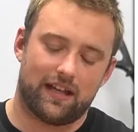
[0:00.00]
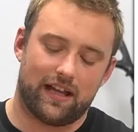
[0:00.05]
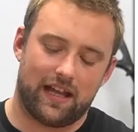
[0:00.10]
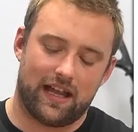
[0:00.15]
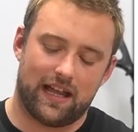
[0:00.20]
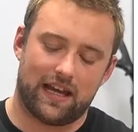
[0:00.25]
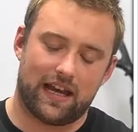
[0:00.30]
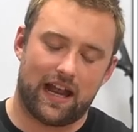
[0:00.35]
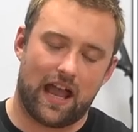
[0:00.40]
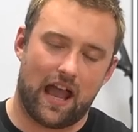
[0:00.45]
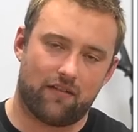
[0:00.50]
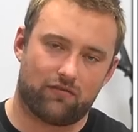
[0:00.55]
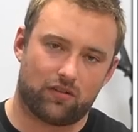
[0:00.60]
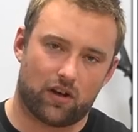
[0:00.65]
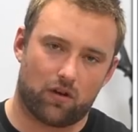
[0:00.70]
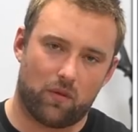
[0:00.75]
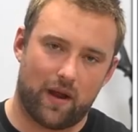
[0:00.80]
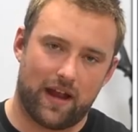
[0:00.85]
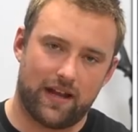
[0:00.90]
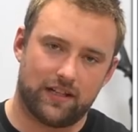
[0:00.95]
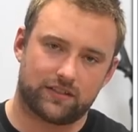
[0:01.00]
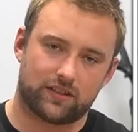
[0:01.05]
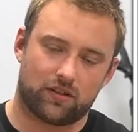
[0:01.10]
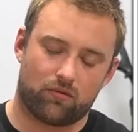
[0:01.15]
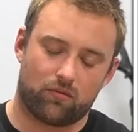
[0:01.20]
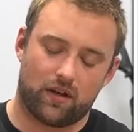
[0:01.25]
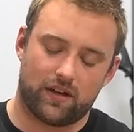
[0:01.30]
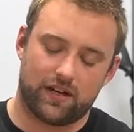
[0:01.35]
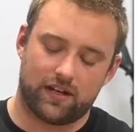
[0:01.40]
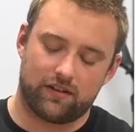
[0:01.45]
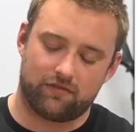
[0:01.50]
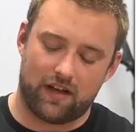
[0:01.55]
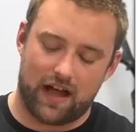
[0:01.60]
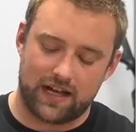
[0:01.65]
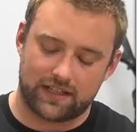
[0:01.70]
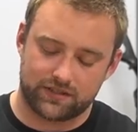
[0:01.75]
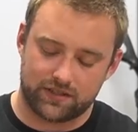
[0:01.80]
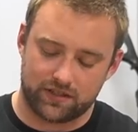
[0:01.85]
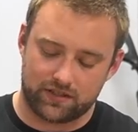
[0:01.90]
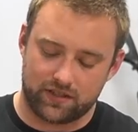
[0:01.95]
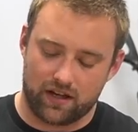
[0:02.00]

hitting heavier weights or running faster